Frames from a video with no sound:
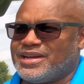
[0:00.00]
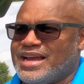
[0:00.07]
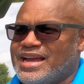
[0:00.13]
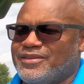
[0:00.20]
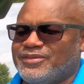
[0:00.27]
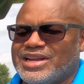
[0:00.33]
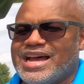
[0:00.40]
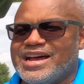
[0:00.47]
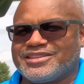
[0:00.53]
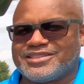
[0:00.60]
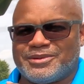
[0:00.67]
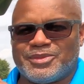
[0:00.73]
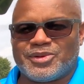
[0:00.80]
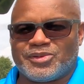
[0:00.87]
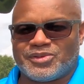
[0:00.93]
I have in the house,
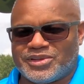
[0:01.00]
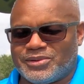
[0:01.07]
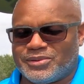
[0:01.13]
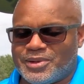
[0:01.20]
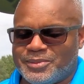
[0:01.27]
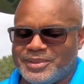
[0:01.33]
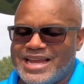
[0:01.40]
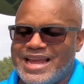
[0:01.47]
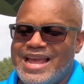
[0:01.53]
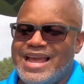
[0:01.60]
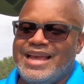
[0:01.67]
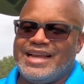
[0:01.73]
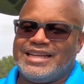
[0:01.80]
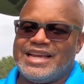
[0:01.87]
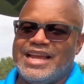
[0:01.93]
and
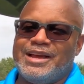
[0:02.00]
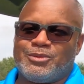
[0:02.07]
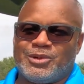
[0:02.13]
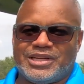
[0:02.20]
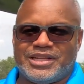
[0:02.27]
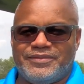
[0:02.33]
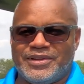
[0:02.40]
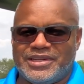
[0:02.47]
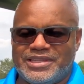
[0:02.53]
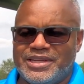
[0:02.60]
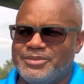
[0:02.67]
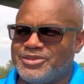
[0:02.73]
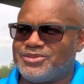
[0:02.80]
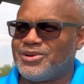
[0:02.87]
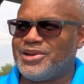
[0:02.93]
I am going to give you a
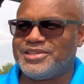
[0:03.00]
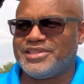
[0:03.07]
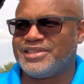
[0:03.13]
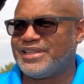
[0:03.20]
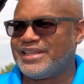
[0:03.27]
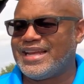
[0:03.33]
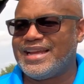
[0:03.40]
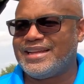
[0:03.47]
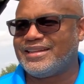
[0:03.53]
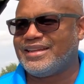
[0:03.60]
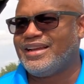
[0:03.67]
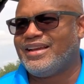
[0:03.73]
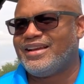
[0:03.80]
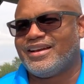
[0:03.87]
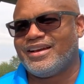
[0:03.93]
demonstration of
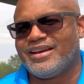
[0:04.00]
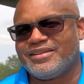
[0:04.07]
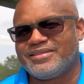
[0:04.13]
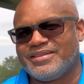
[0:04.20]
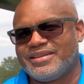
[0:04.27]
that.